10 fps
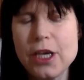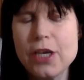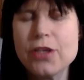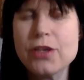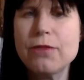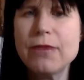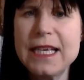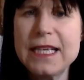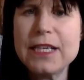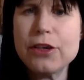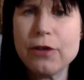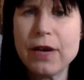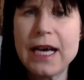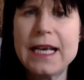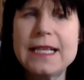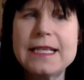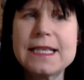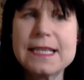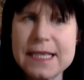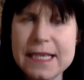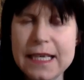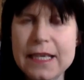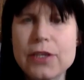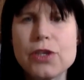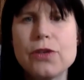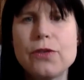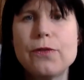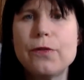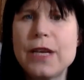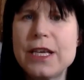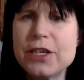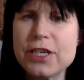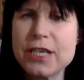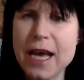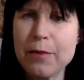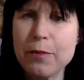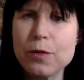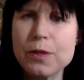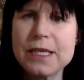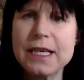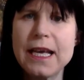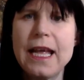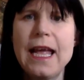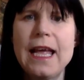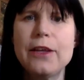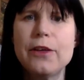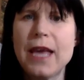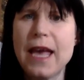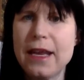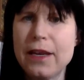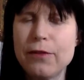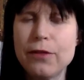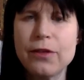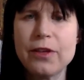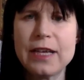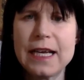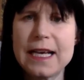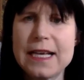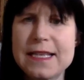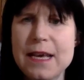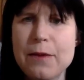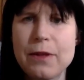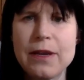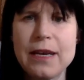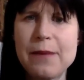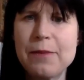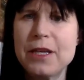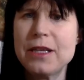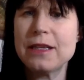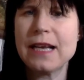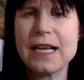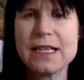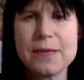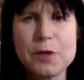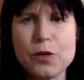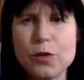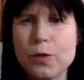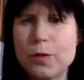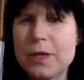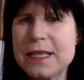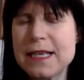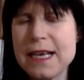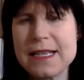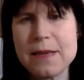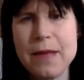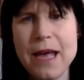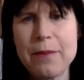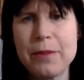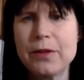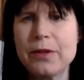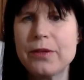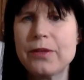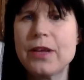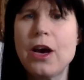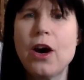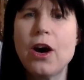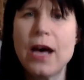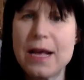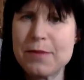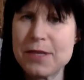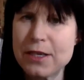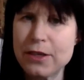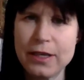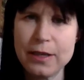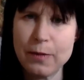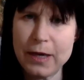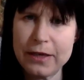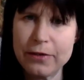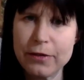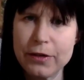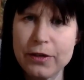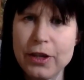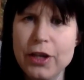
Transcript: So really try and stick to fresh tap water. You can infuse it, like I say, with lemon, cut up strawberries, cut up apples are absolutely wonderful.